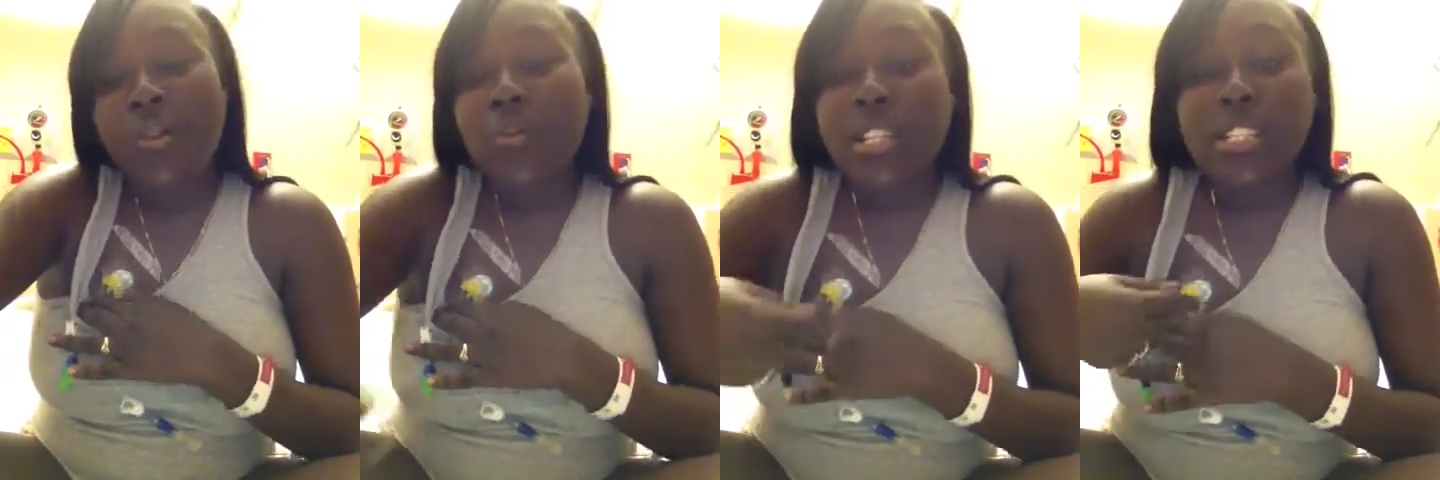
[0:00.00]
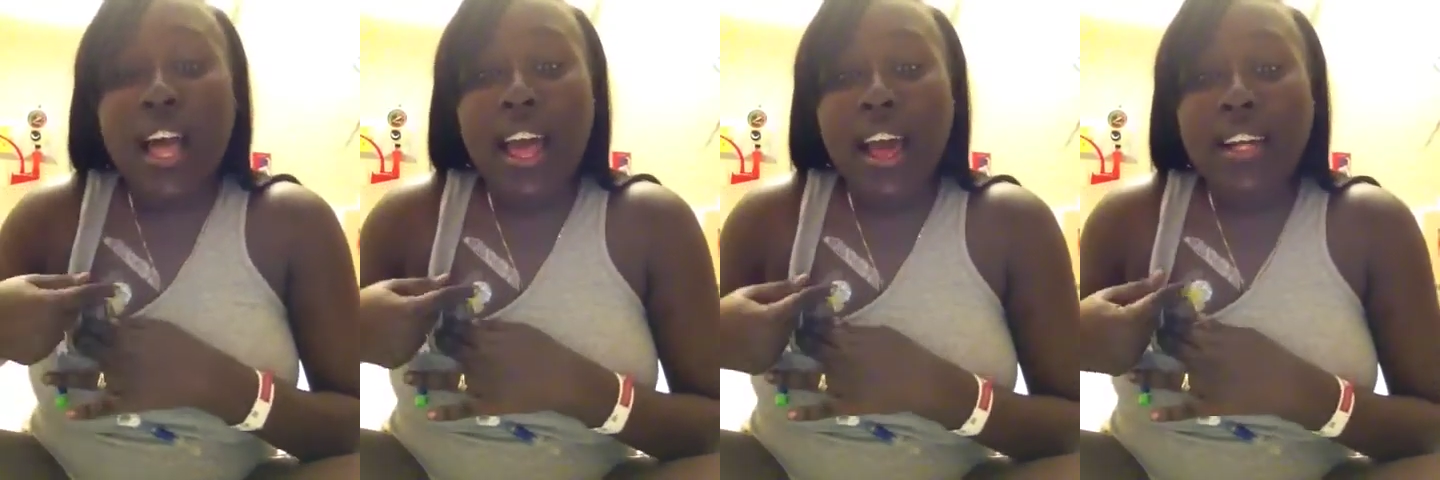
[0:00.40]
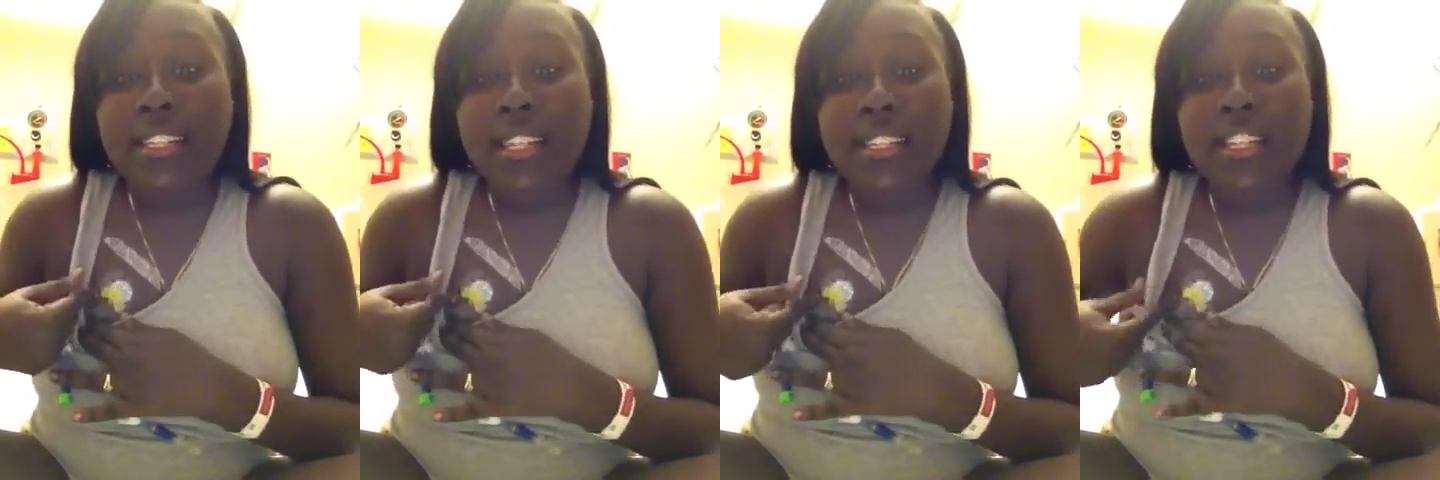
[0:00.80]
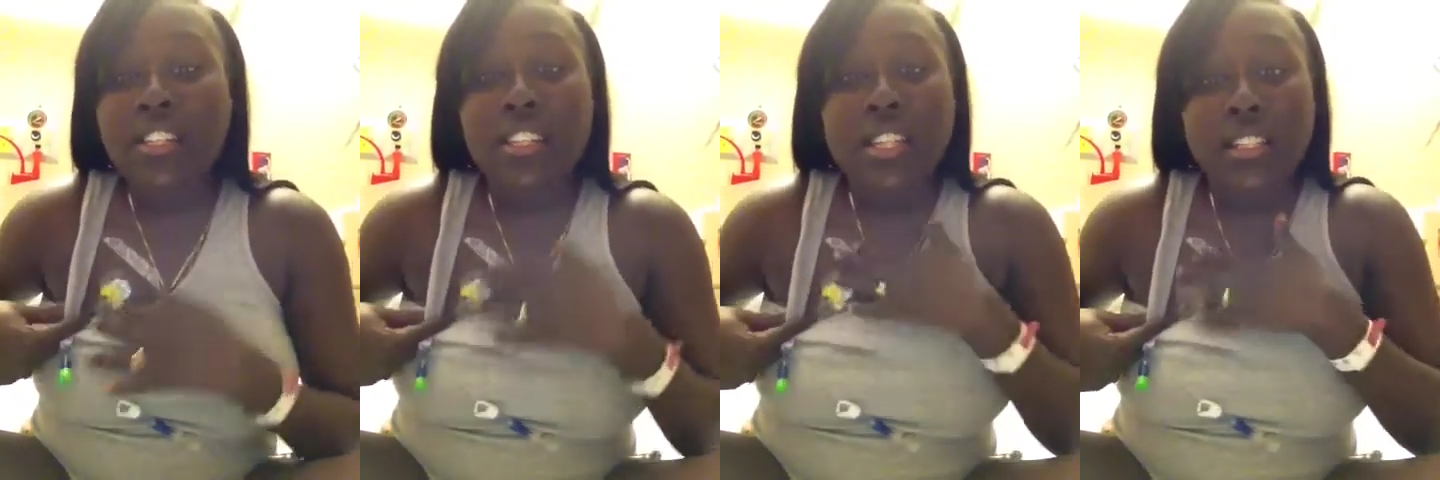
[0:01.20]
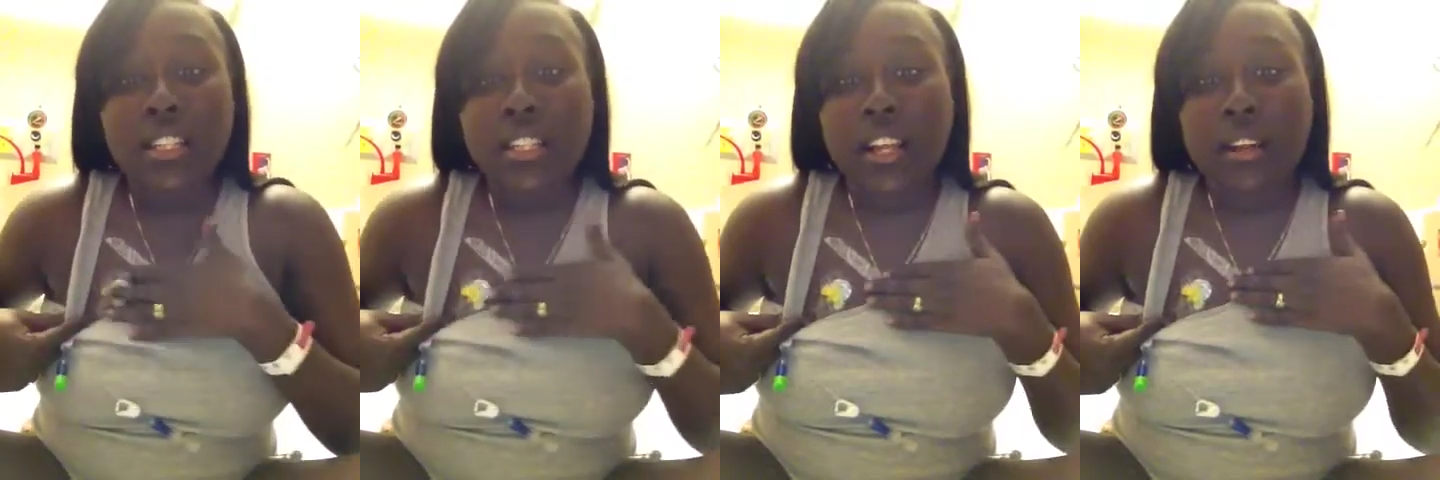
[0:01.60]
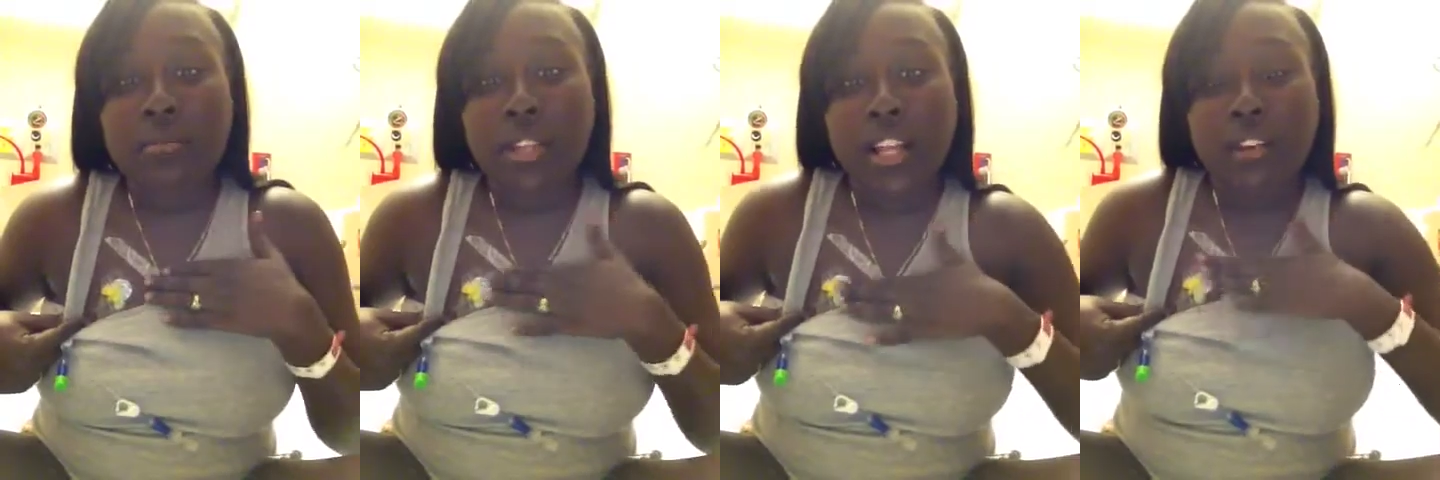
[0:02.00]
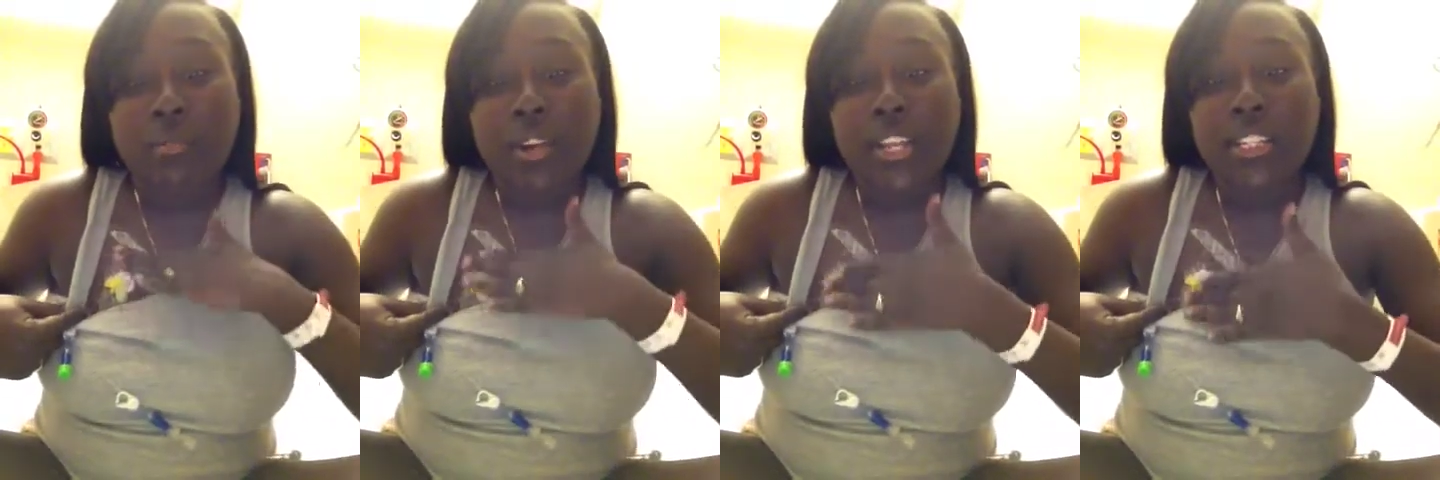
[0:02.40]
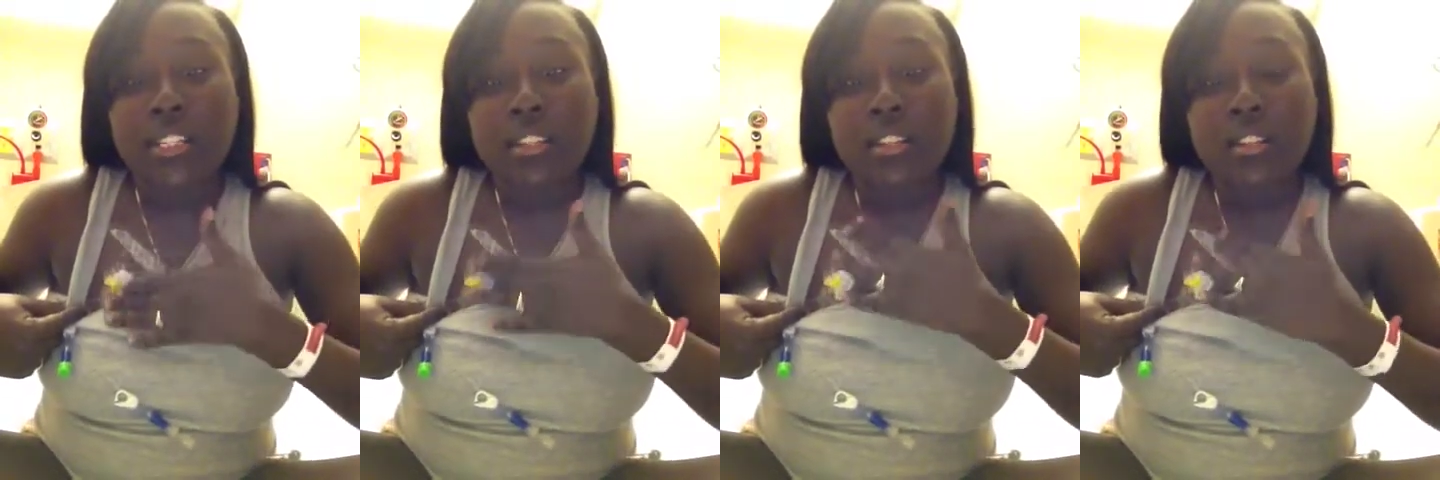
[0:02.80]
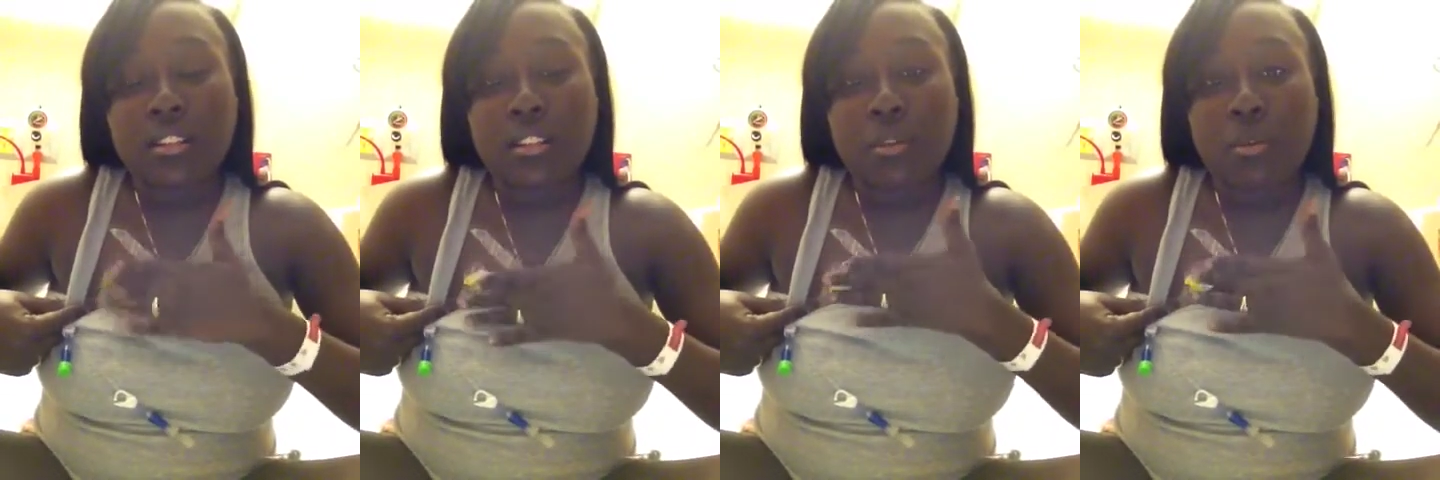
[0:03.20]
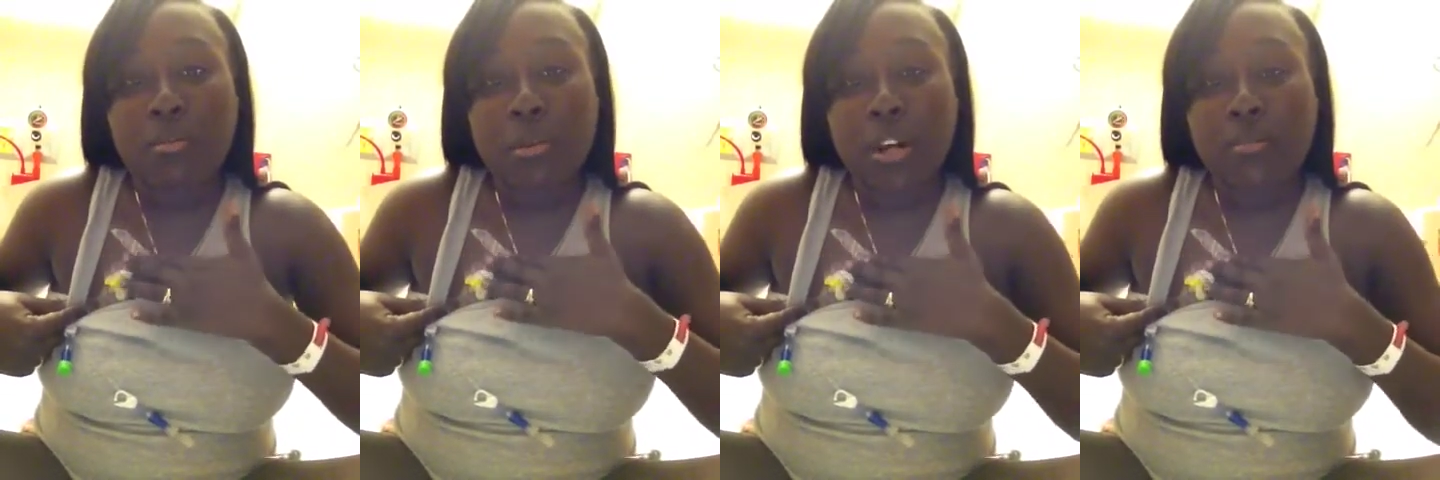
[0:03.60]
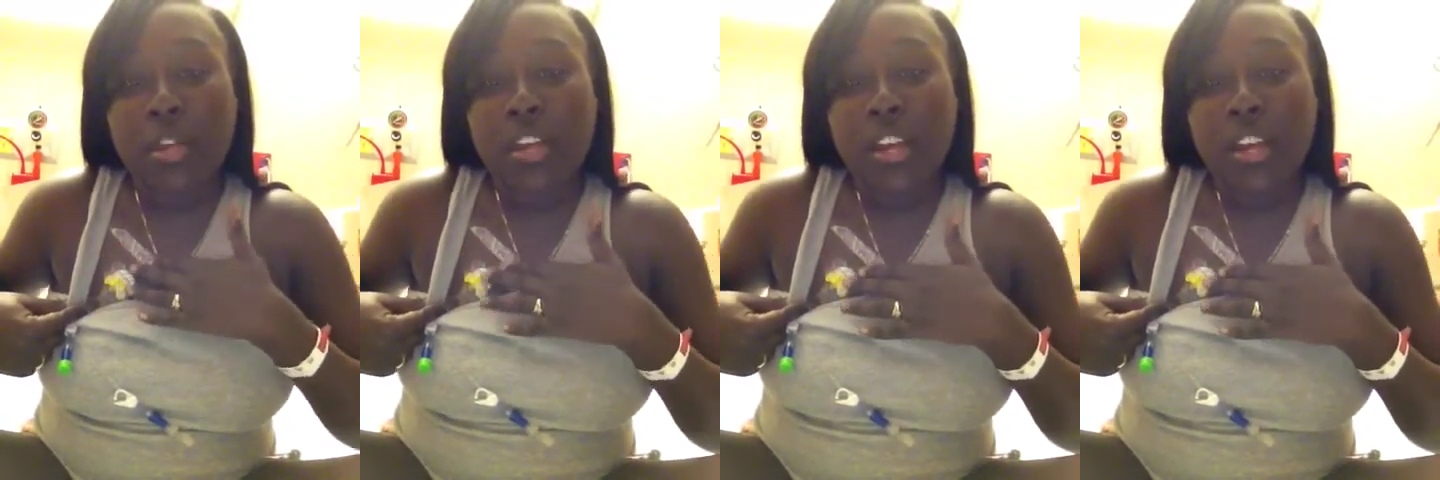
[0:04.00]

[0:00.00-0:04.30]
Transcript: When it's not accessed, there's nothing there but like a raised little bump.